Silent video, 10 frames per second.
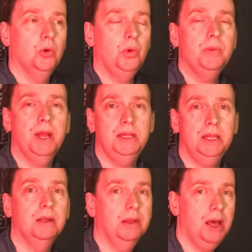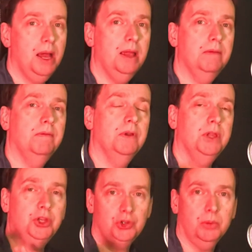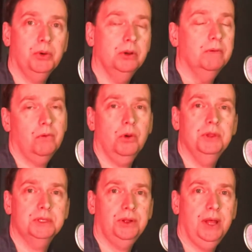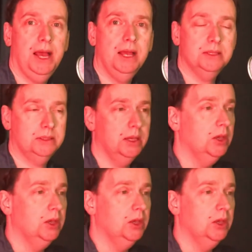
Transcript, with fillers: we might need a live interpreter for this class.